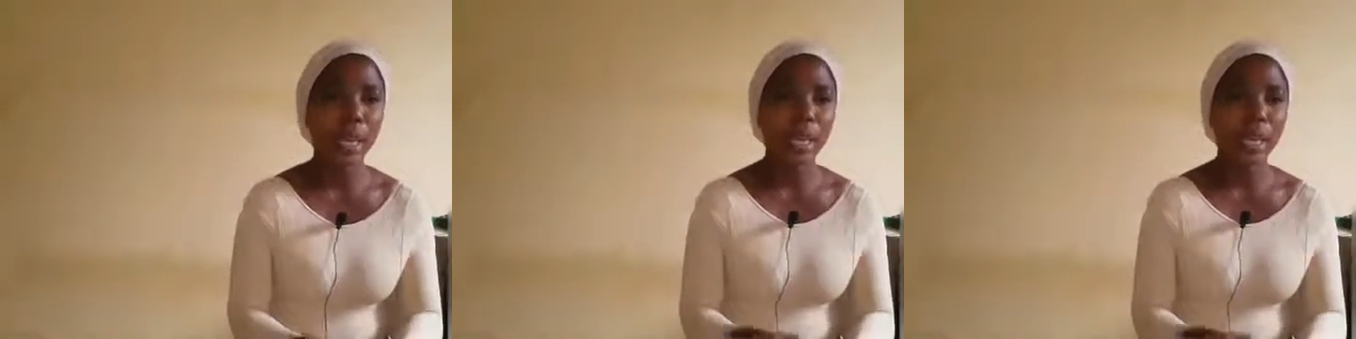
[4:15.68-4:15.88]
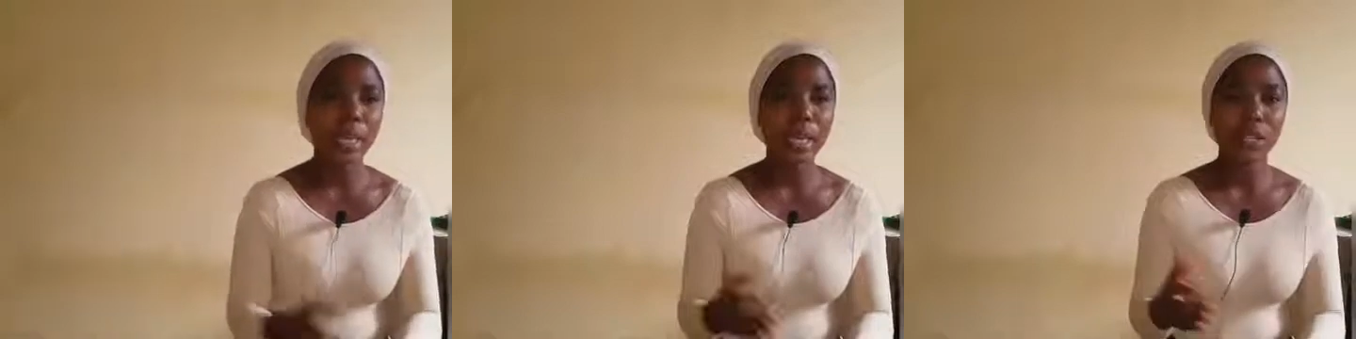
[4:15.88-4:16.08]

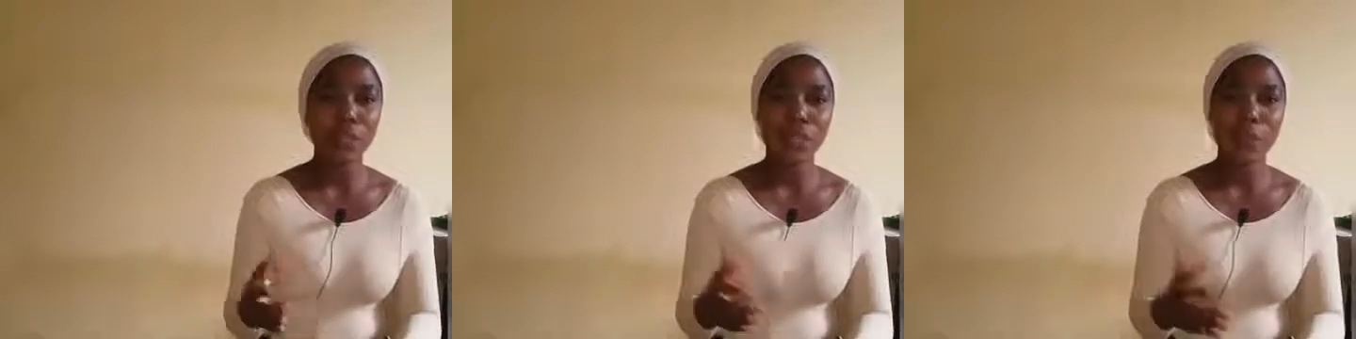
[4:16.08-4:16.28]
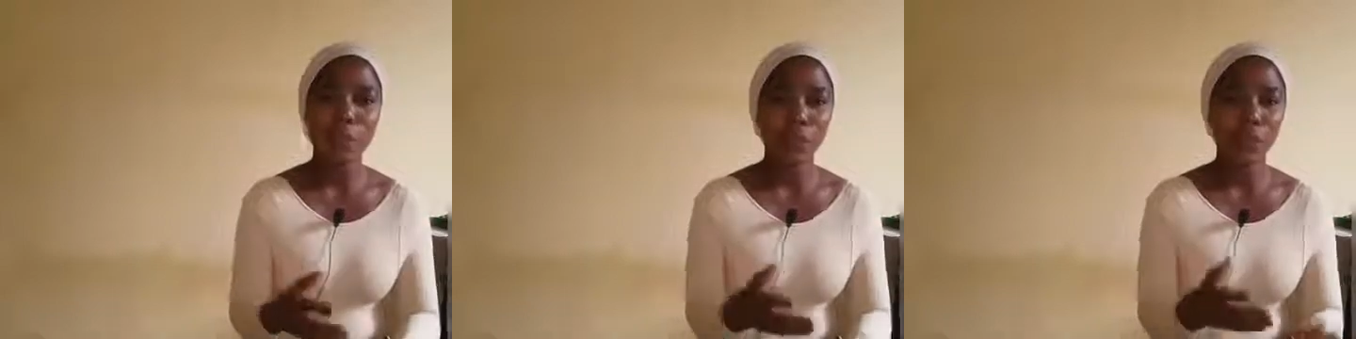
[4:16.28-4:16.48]
get
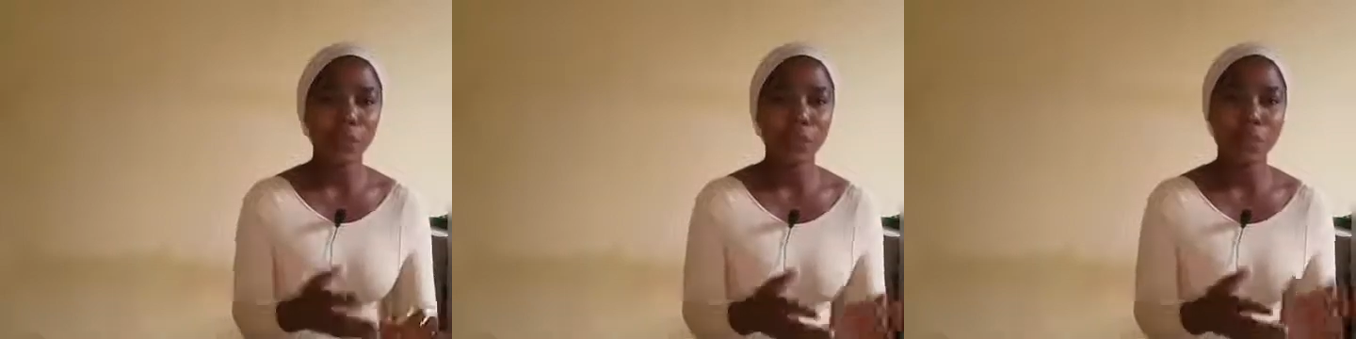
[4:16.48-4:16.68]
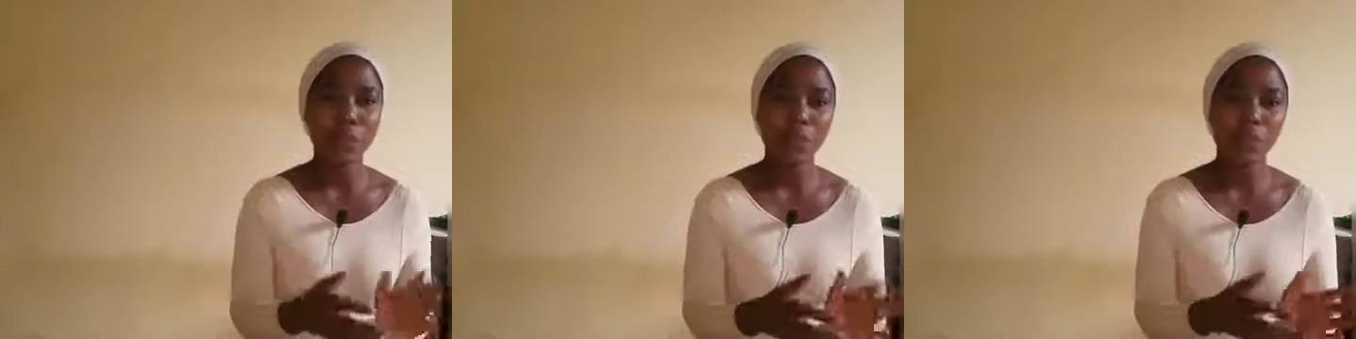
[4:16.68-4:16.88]
someone who's
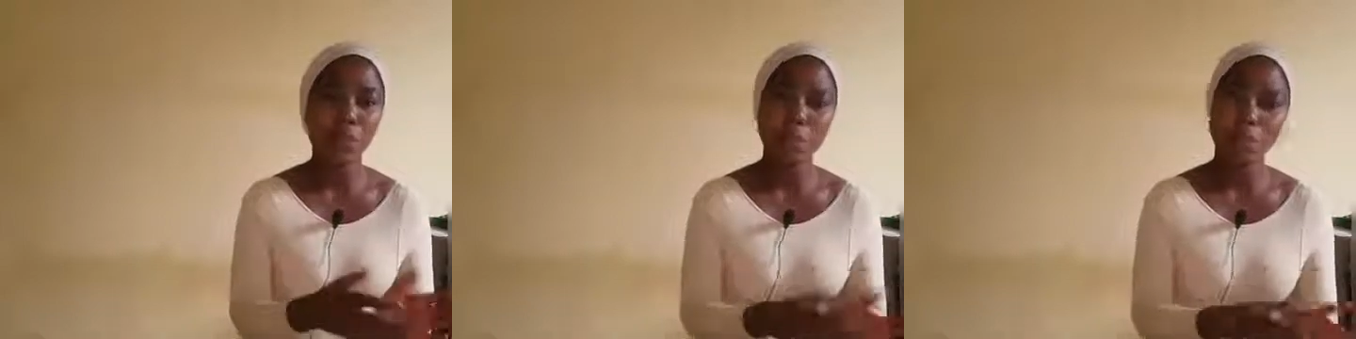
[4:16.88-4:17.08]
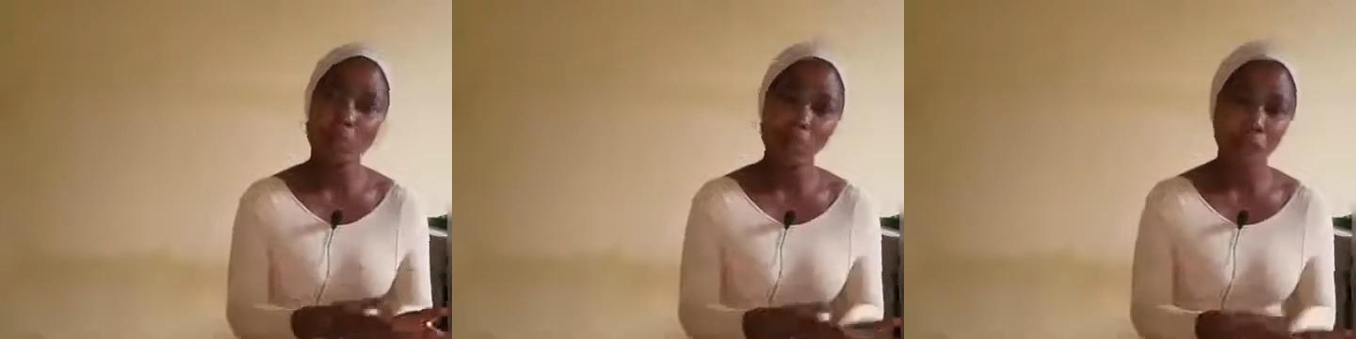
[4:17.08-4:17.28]
going to do
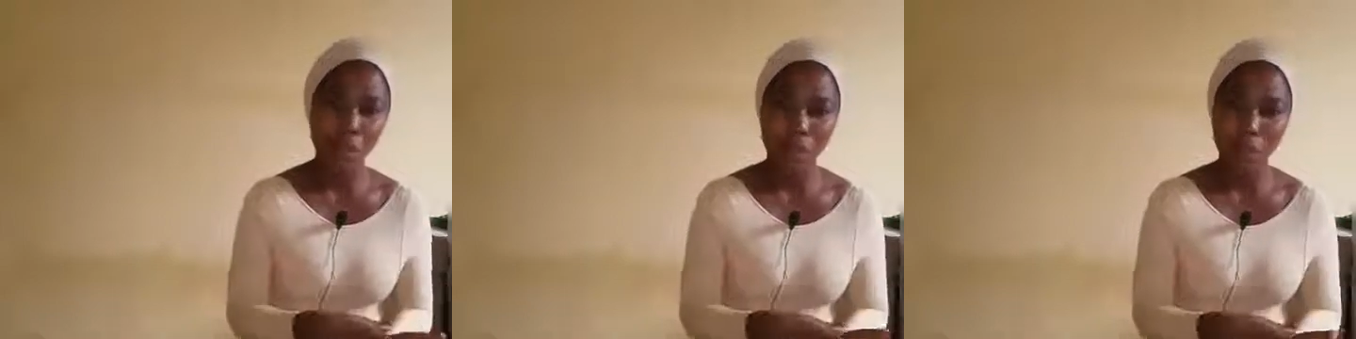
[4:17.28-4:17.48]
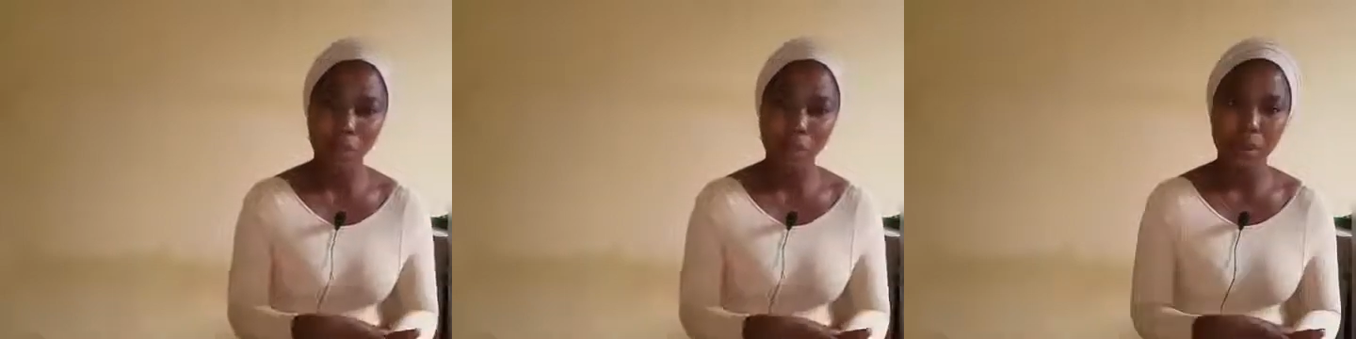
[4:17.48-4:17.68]
it for
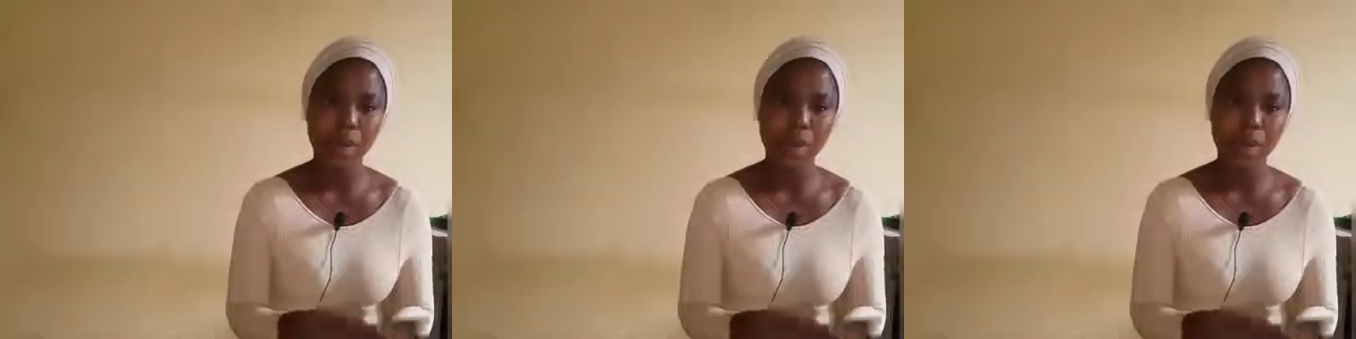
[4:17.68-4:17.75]
you.